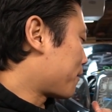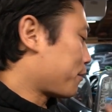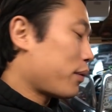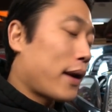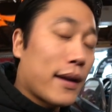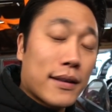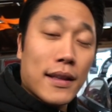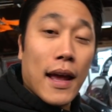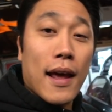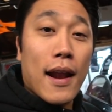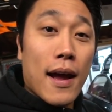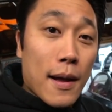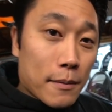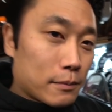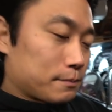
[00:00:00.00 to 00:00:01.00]
plug that
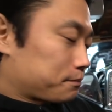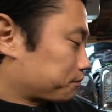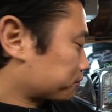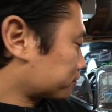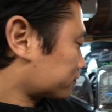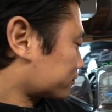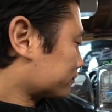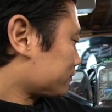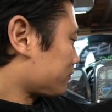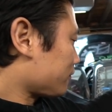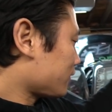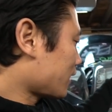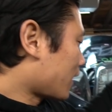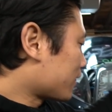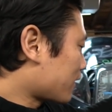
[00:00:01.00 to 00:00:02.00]
up,
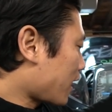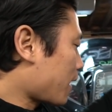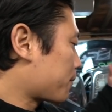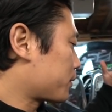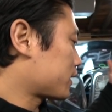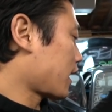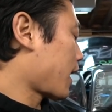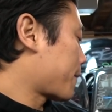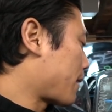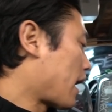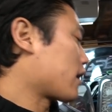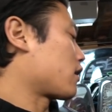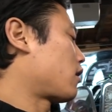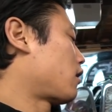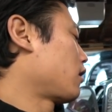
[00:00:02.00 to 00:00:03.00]
and then put the head
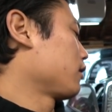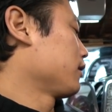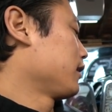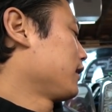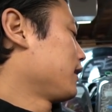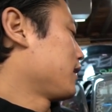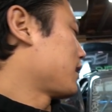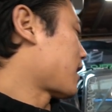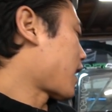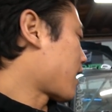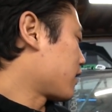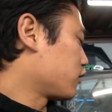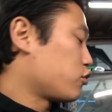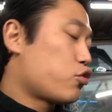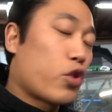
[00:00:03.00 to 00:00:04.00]
back on
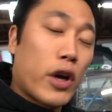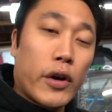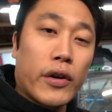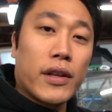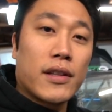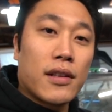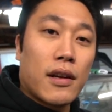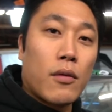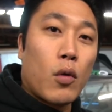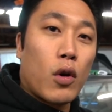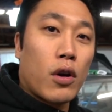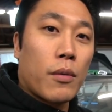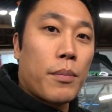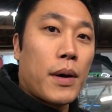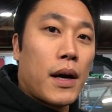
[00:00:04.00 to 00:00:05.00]
and drill into the
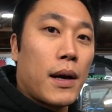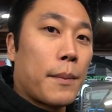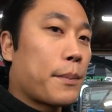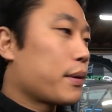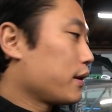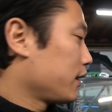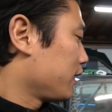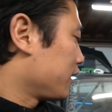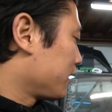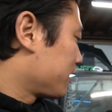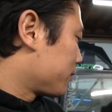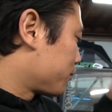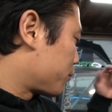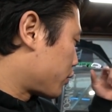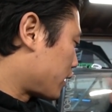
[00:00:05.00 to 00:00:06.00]
water pump,
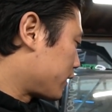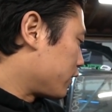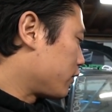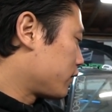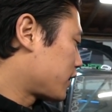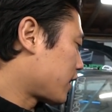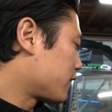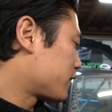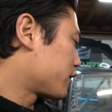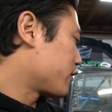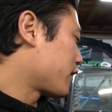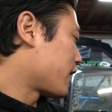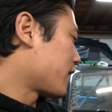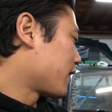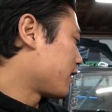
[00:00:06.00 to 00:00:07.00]
put a new
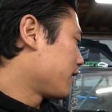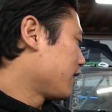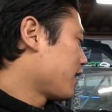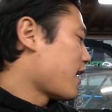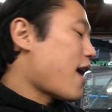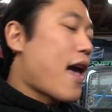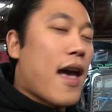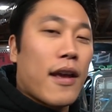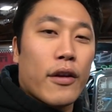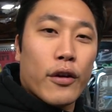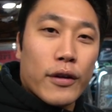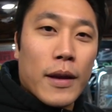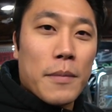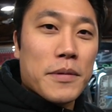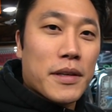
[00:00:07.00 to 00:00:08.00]
sensor in and
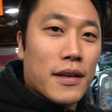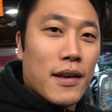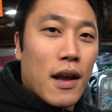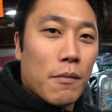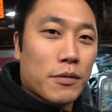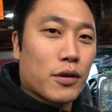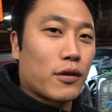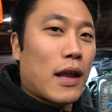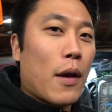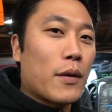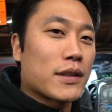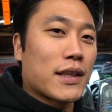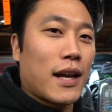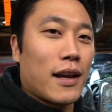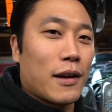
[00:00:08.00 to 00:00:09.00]
hook everything up. So that
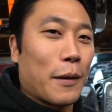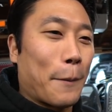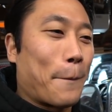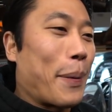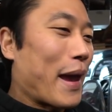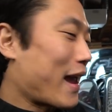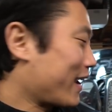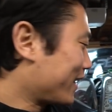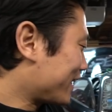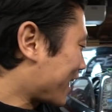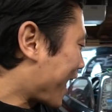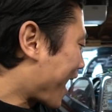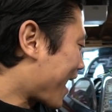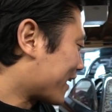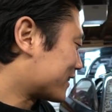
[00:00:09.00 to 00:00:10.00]
was kind of a pain in
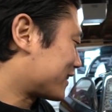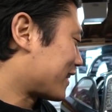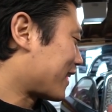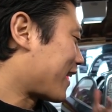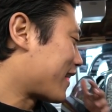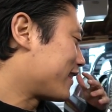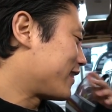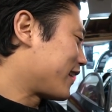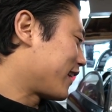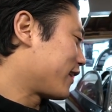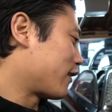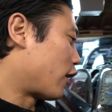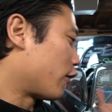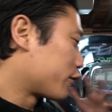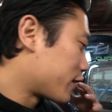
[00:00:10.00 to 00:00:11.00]
the ass that I
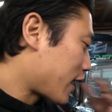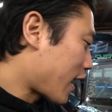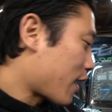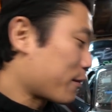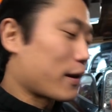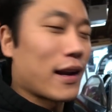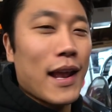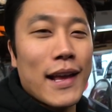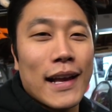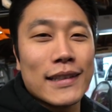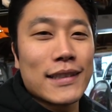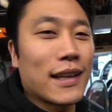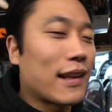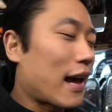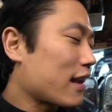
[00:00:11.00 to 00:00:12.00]
did off camera. Like I
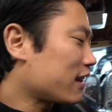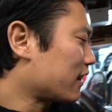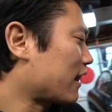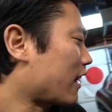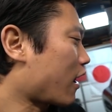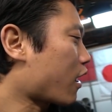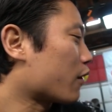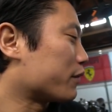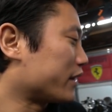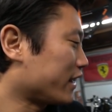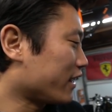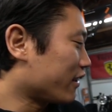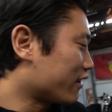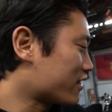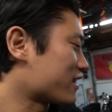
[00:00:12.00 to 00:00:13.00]
said, I did a lot of
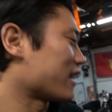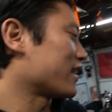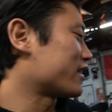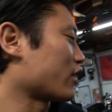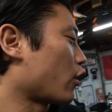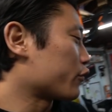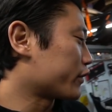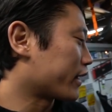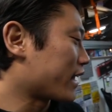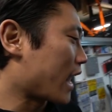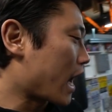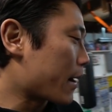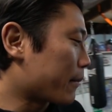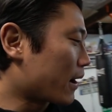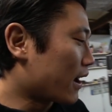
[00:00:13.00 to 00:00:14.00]
tedious things off the
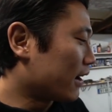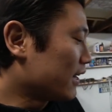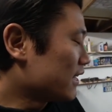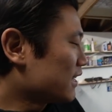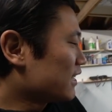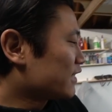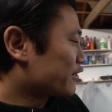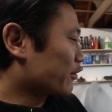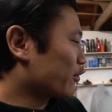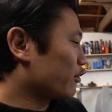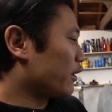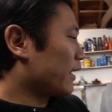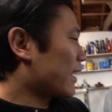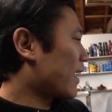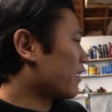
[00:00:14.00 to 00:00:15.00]
camera, so you
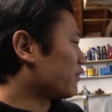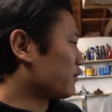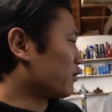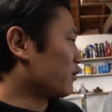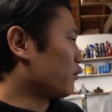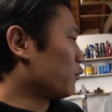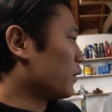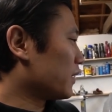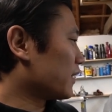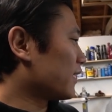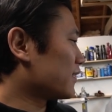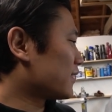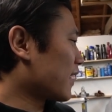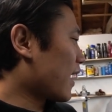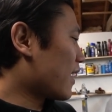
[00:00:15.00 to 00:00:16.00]
didn't have to
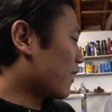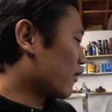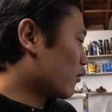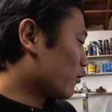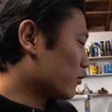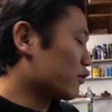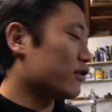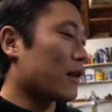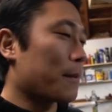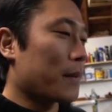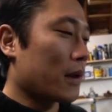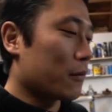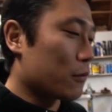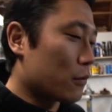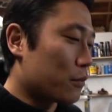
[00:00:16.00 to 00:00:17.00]
witness that and go through the
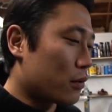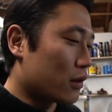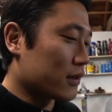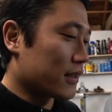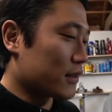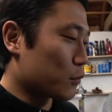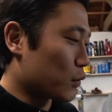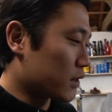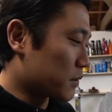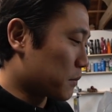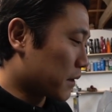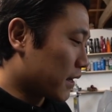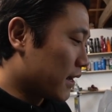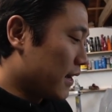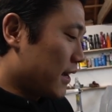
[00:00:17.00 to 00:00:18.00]
painful process with me.